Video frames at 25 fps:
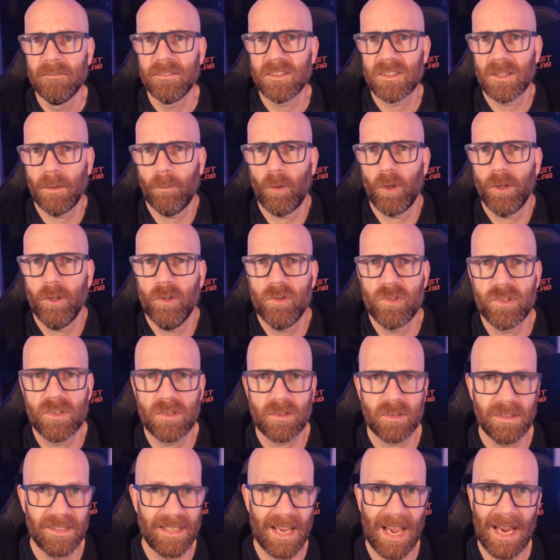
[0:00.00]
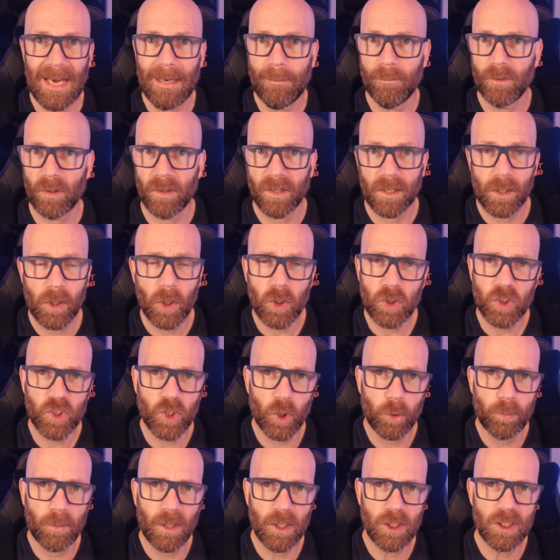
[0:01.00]
for someone who's gamed on a
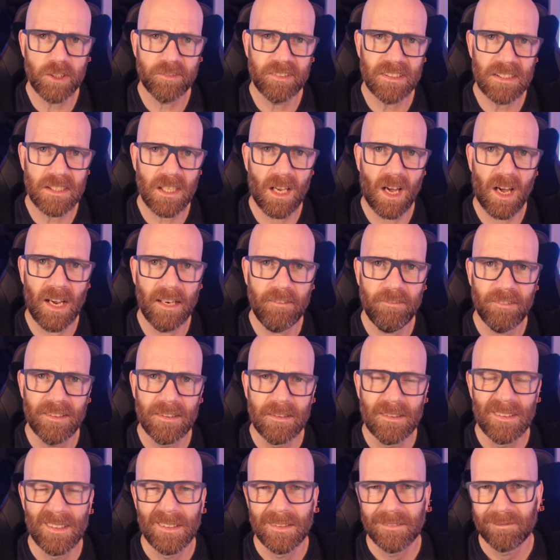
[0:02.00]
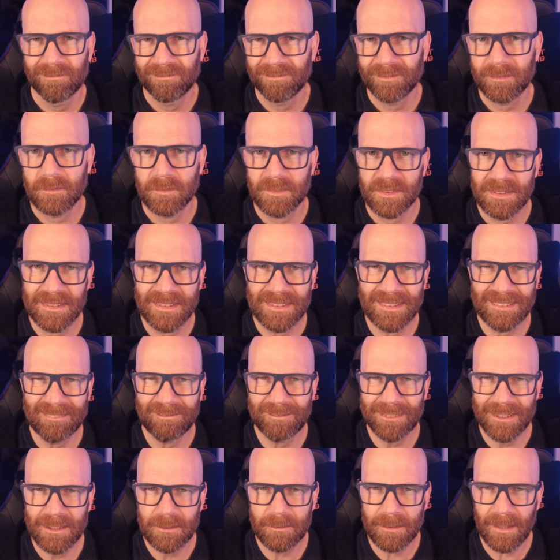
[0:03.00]
console most of his life,
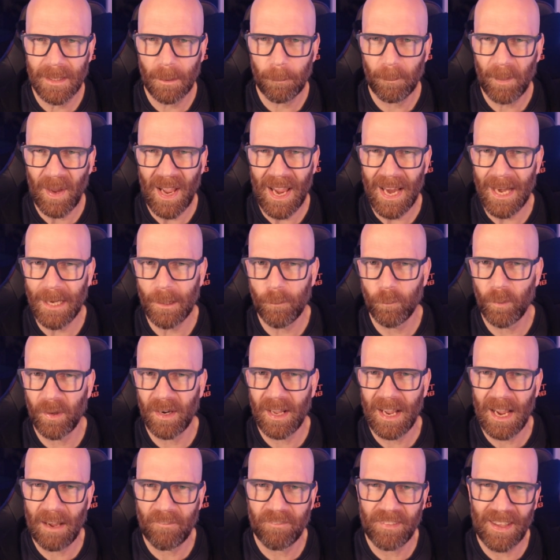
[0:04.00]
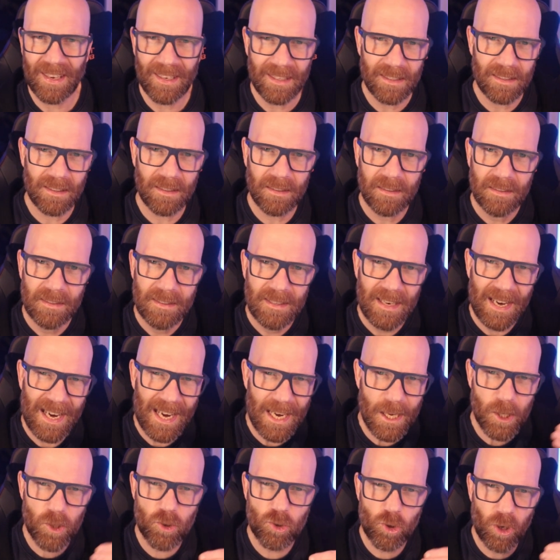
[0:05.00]
still a pain when I have that little
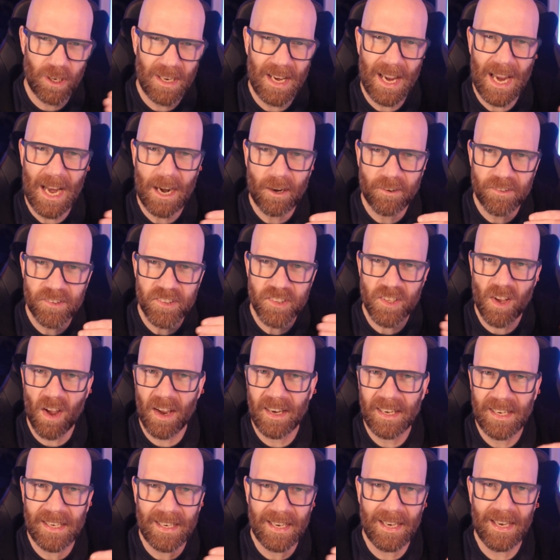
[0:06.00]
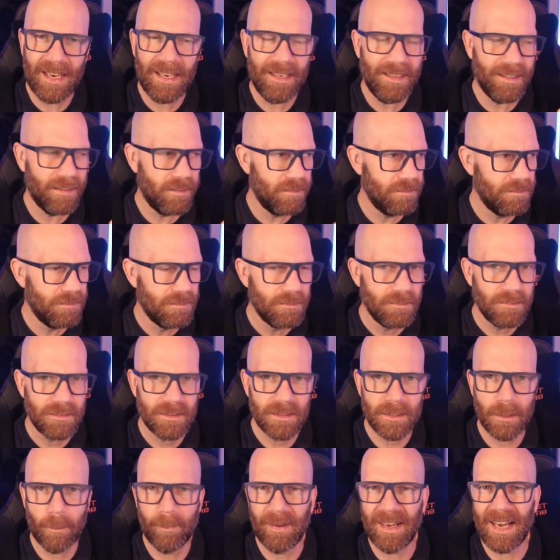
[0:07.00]
extra layer of signing in and
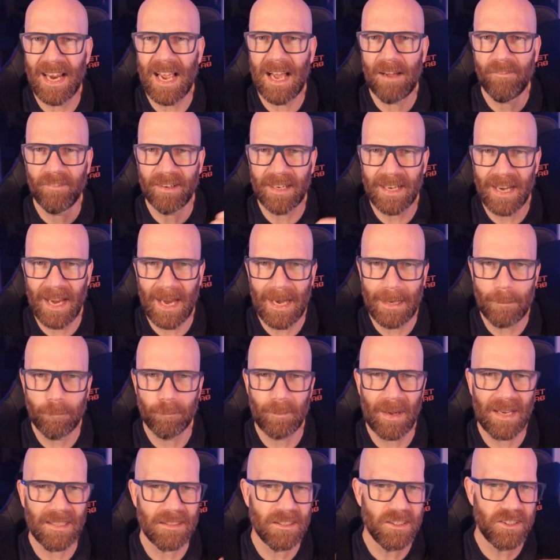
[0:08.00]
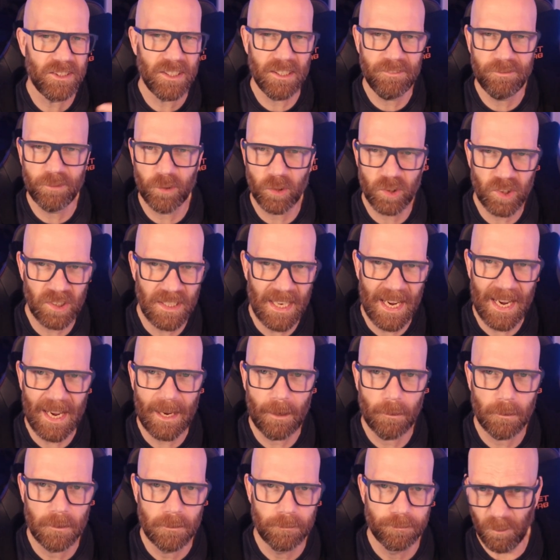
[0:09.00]
coming out of a game back to GeForce
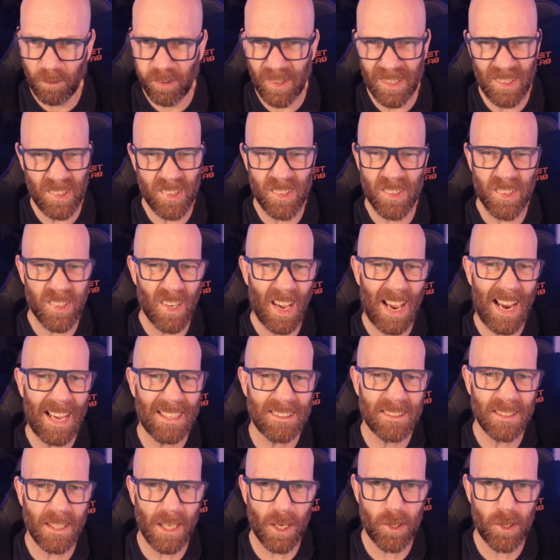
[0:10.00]
Now. For instance, I had to